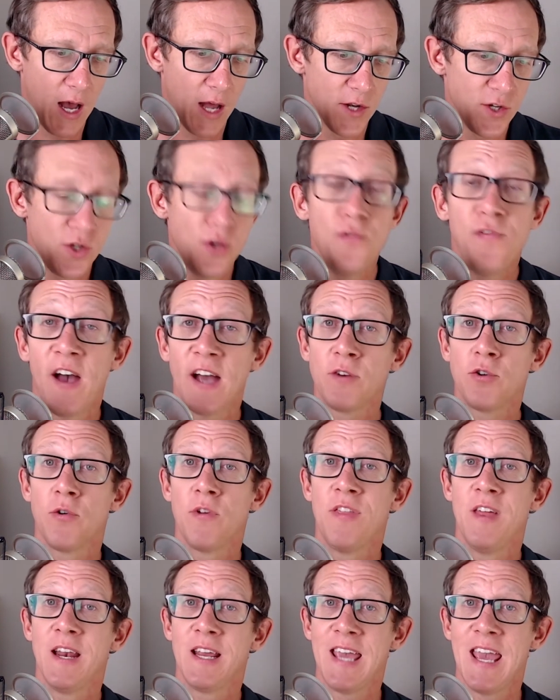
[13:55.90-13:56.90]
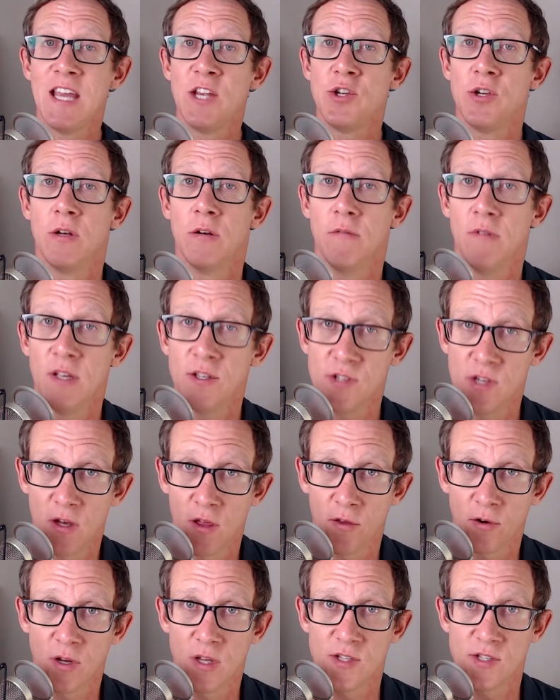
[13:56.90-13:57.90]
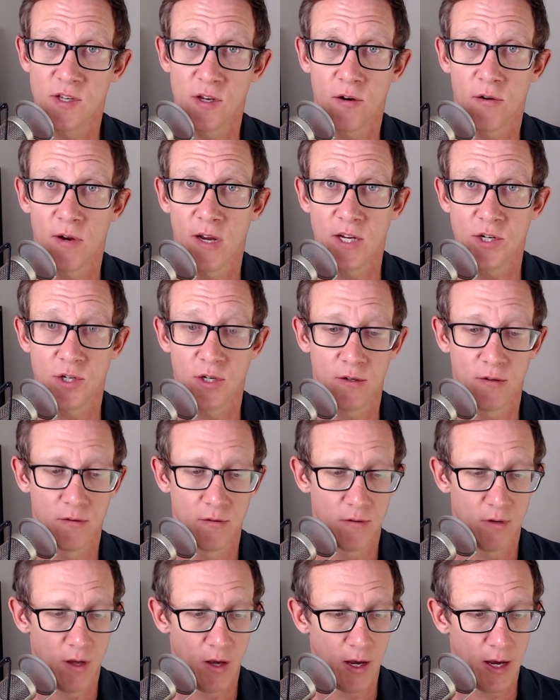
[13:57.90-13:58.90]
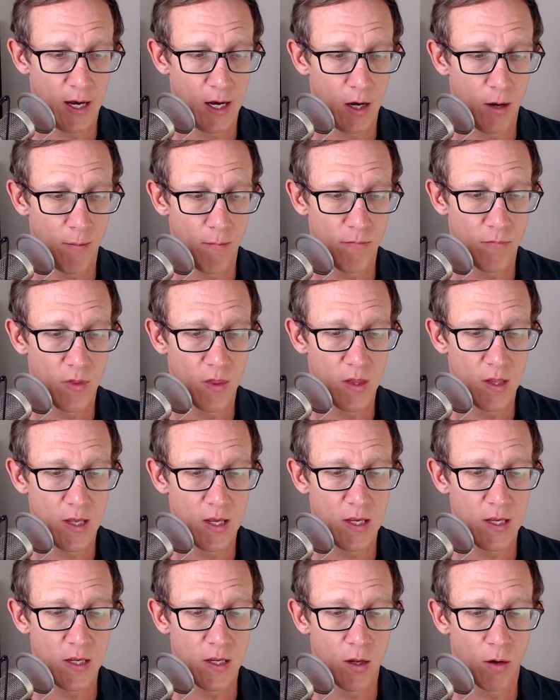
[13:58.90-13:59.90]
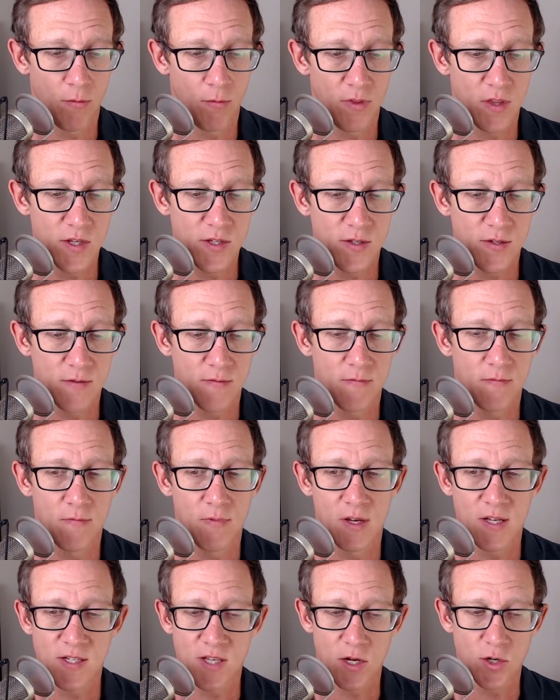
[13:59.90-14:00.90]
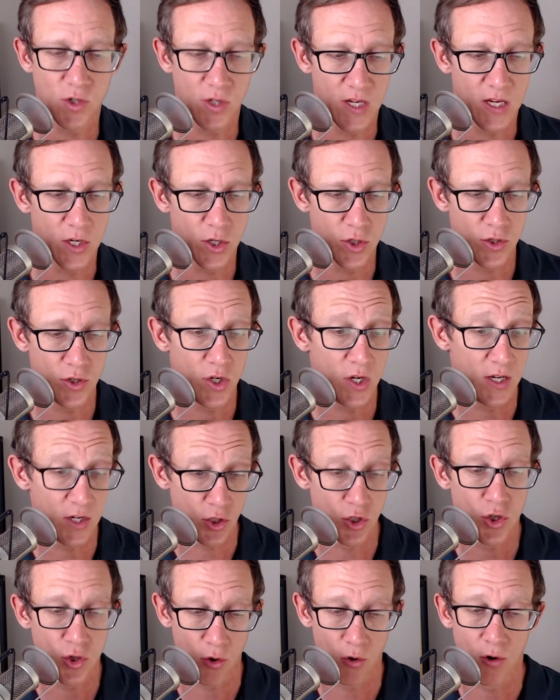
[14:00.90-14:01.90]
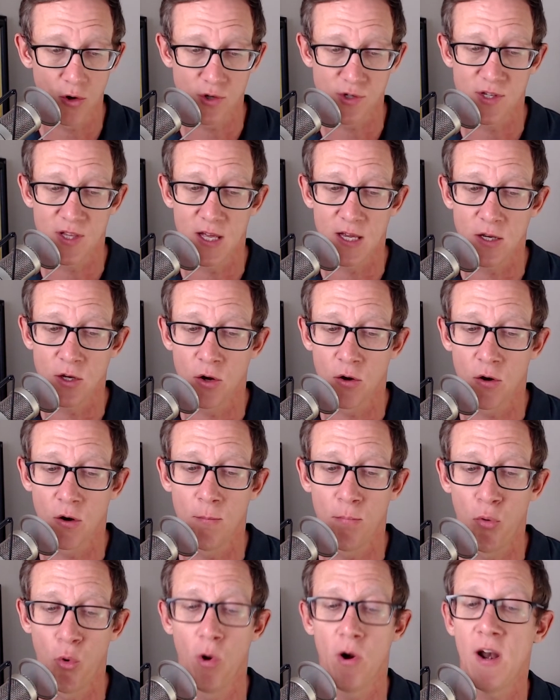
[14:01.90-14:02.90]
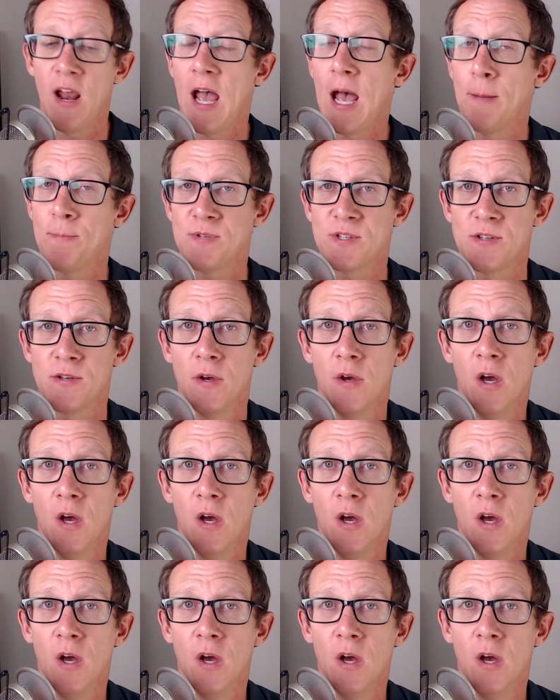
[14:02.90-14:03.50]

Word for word: Two-factor authentication is another consideration. You know, this essentially ensures that your important apps